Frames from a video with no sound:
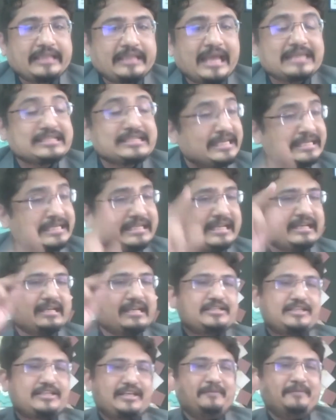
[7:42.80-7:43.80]
that in
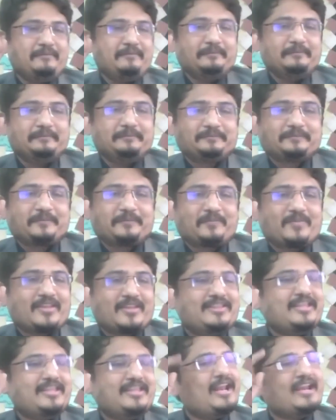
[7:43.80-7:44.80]
cricket team,
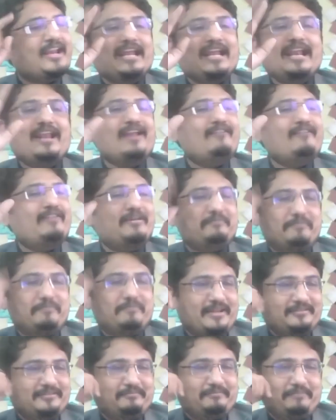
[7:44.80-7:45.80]
there are 11
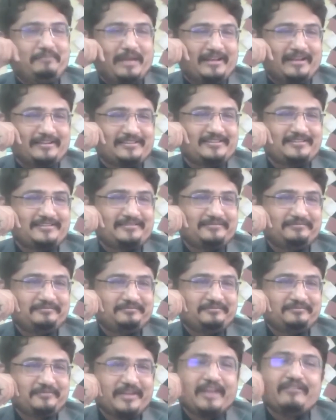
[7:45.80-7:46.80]
players.
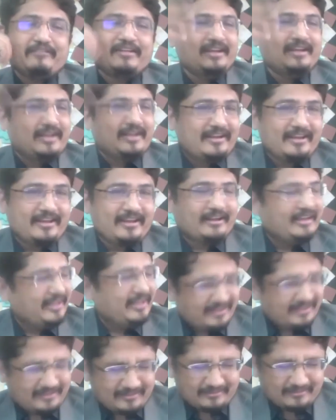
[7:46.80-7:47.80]
Even in India,
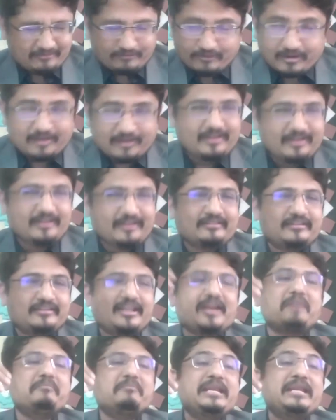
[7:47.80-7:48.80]
in world,
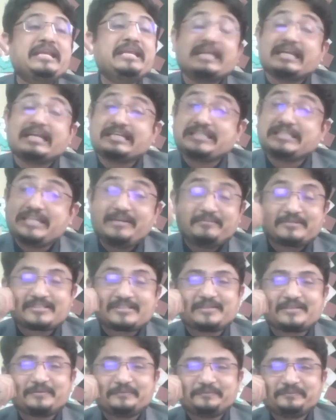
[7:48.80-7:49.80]
there are many cricket
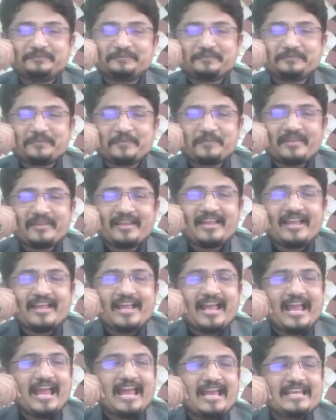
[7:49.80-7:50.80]
teams.
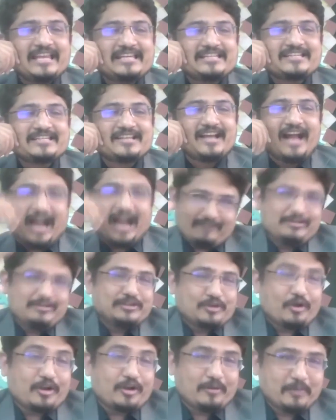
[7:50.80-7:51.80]
And I will
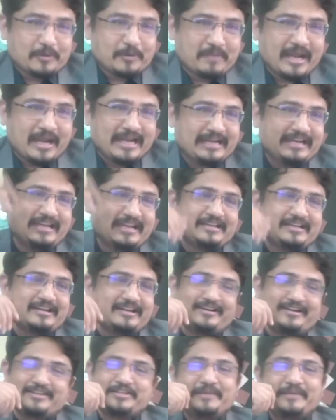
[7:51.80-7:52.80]
talk about my Indian
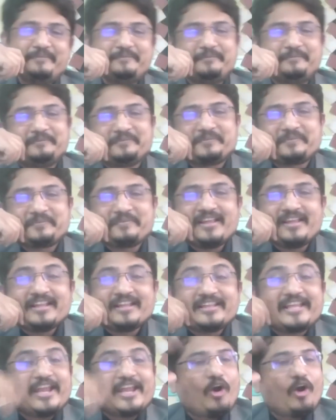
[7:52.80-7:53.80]
cricket team.
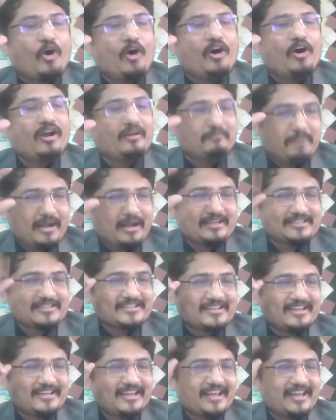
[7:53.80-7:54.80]

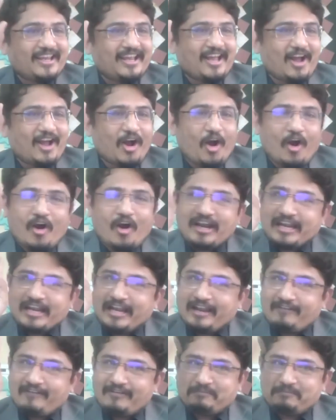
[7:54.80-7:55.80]
But all
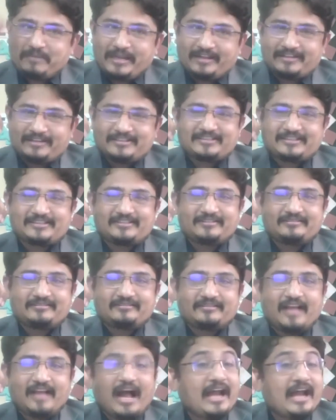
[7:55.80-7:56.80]
11 players
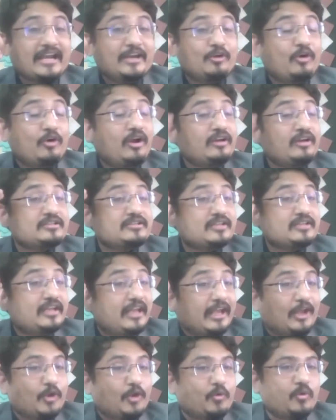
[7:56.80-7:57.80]
are not
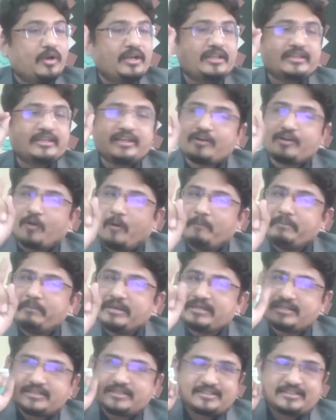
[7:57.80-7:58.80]
equal in their
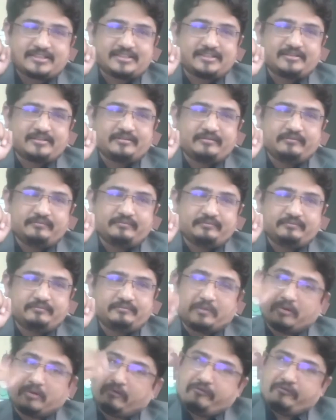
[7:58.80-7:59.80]
competence.
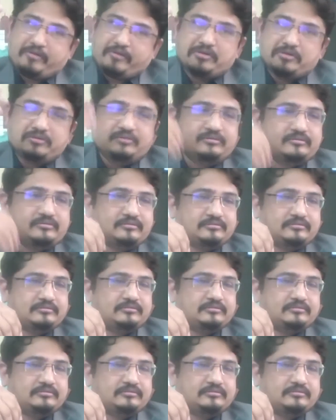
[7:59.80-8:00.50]
Few